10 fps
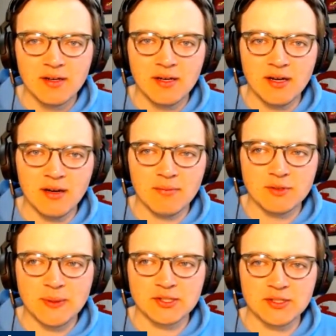
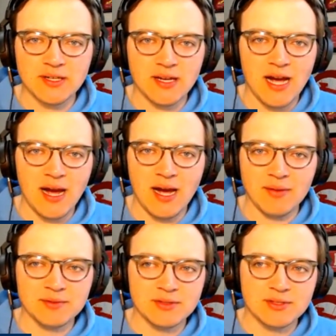Especially, I
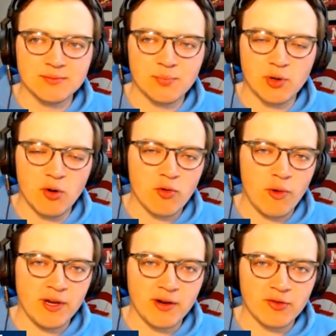was pro
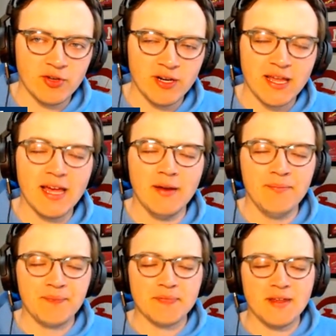Corey Dickerson.
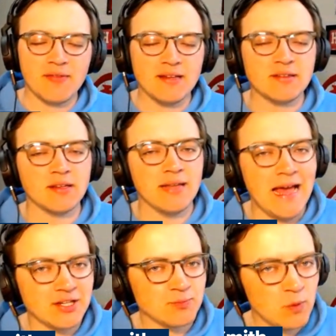Again, if that's the
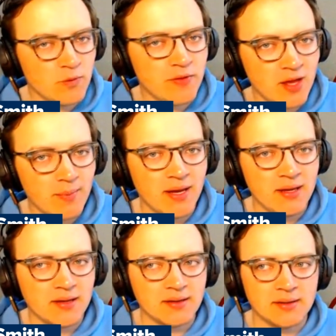last move they
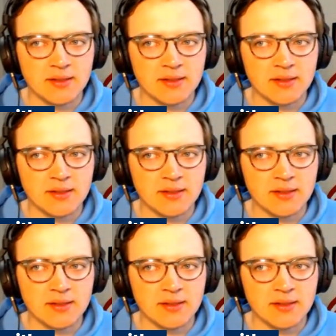make,